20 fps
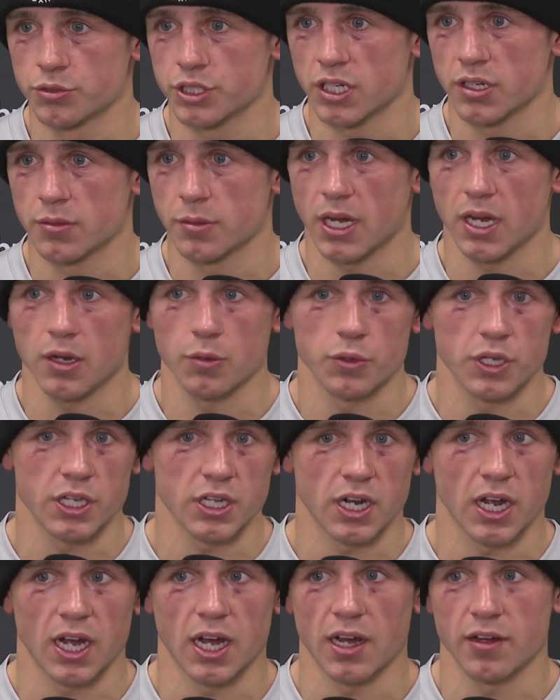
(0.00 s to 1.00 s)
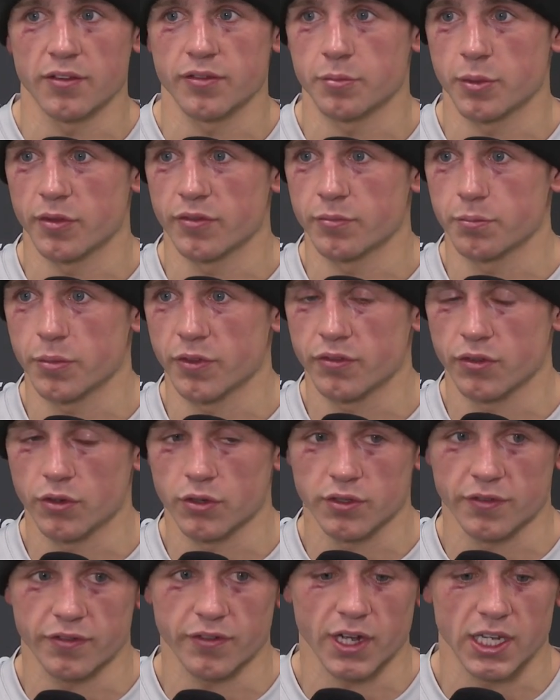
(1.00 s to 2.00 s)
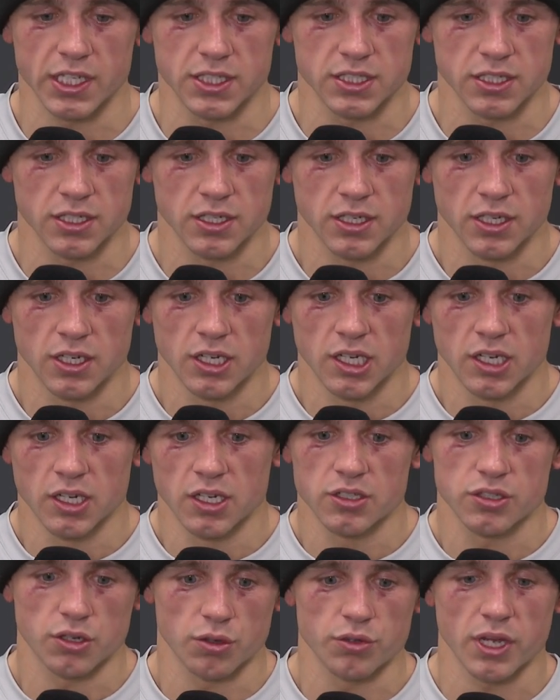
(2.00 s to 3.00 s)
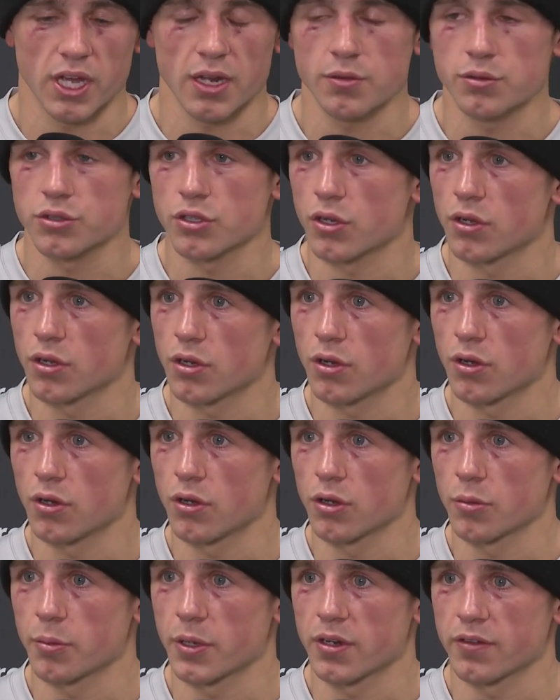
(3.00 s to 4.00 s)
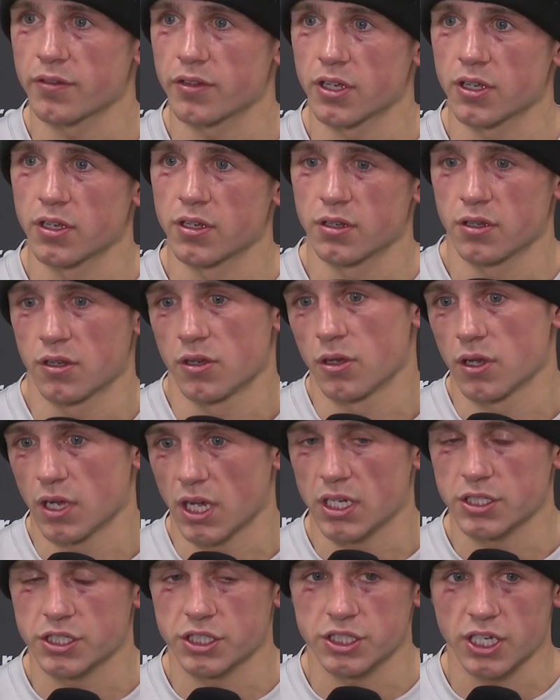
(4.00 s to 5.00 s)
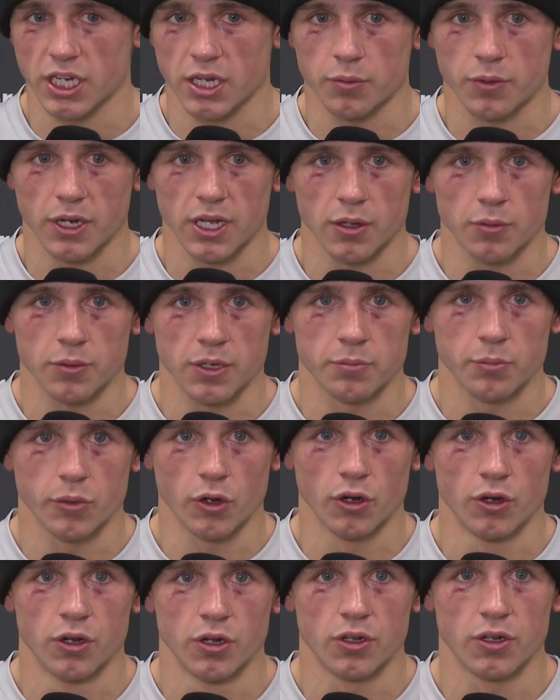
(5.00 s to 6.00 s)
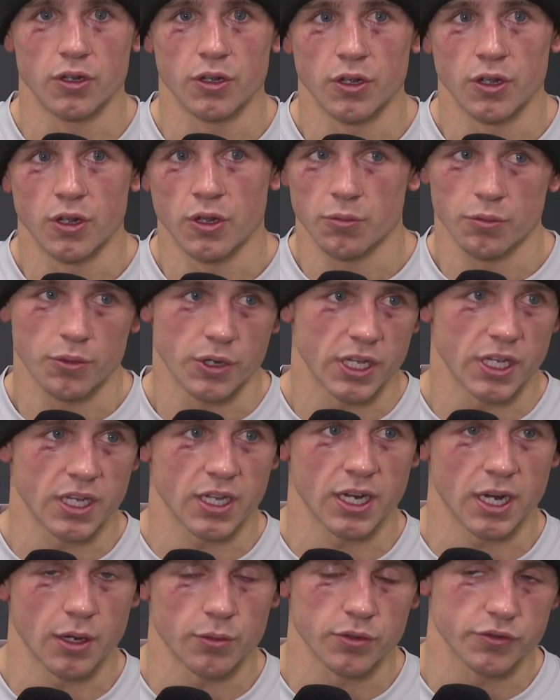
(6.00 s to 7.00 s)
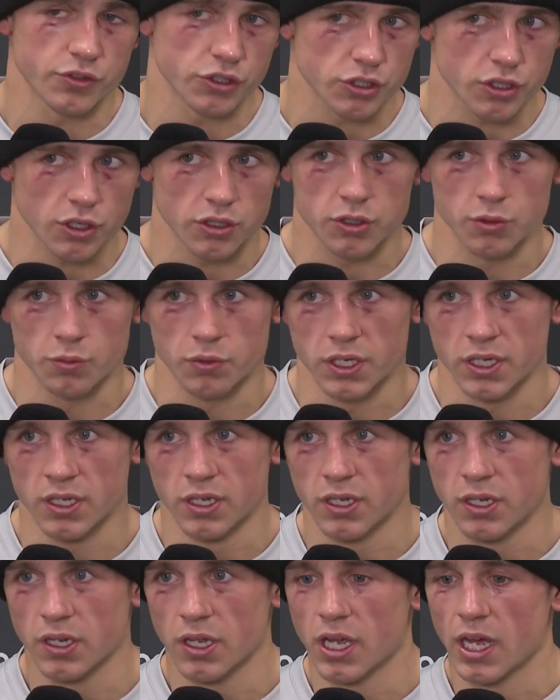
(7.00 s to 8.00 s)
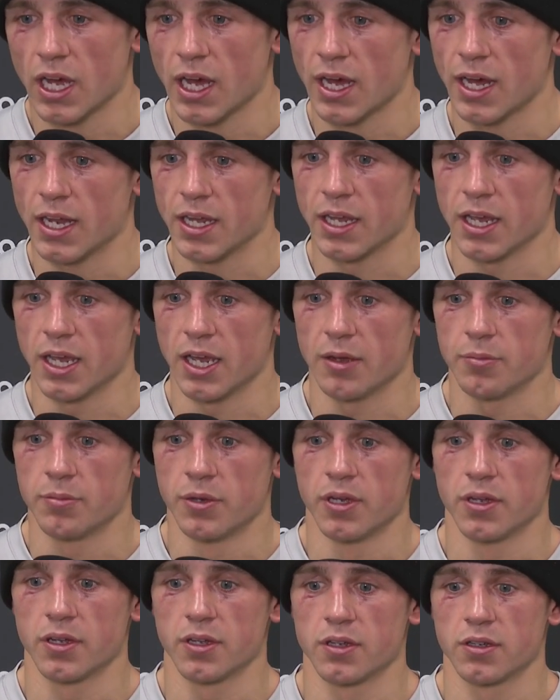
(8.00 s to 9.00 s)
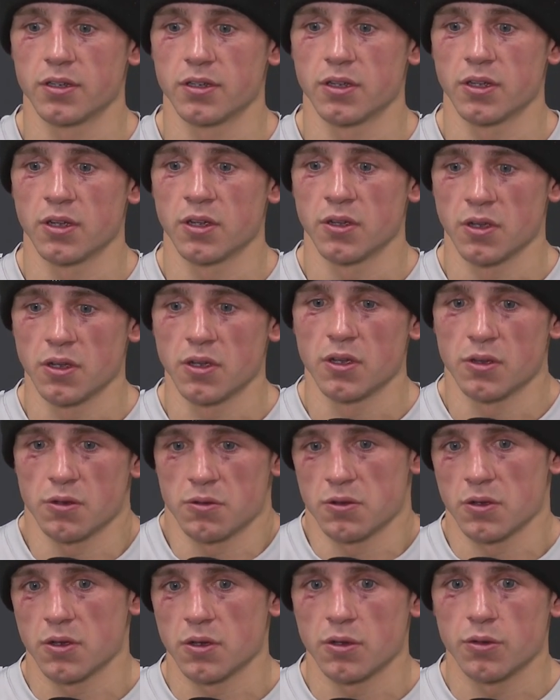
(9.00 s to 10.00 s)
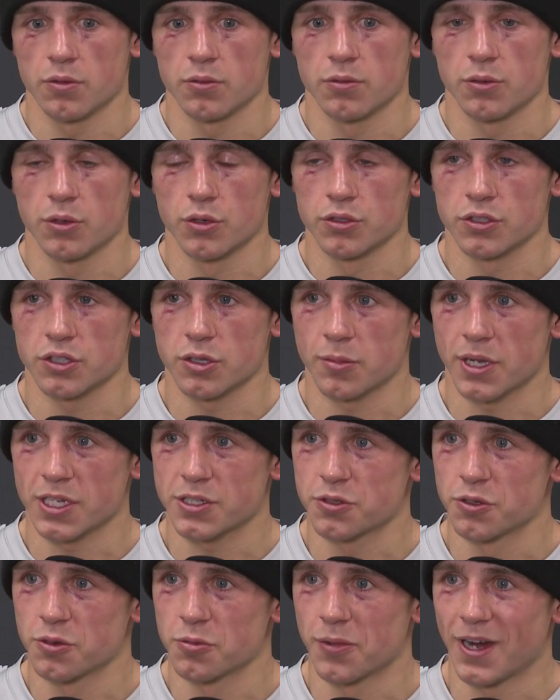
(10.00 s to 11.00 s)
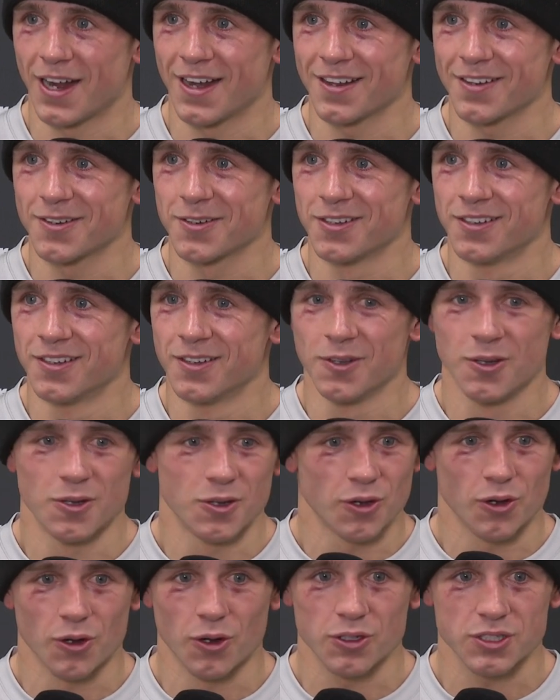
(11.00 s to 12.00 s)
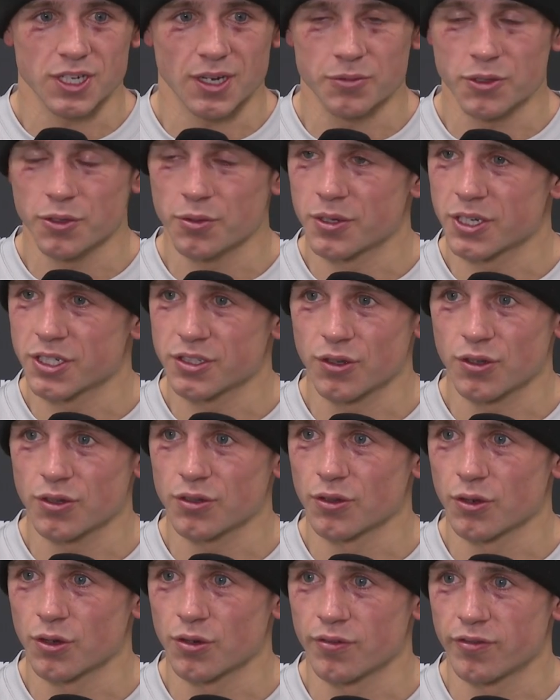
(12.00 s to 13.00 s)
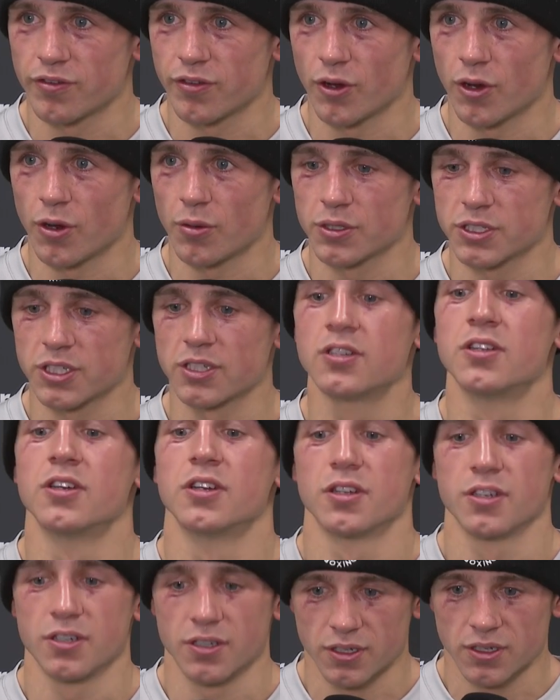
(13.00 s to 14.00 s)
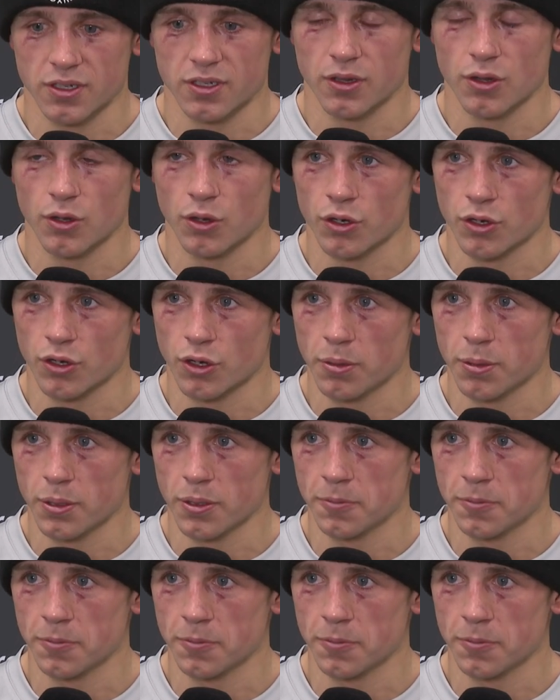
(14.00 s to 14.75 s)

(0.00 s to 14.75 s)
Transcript: in about a week and a half before the fight. So yeah, it was all a bit of a, as you say, a whirlwind, but we're here now, we've just got the win, and we're under the Matchroom banner, and all I'm doing is looking forward and looking up.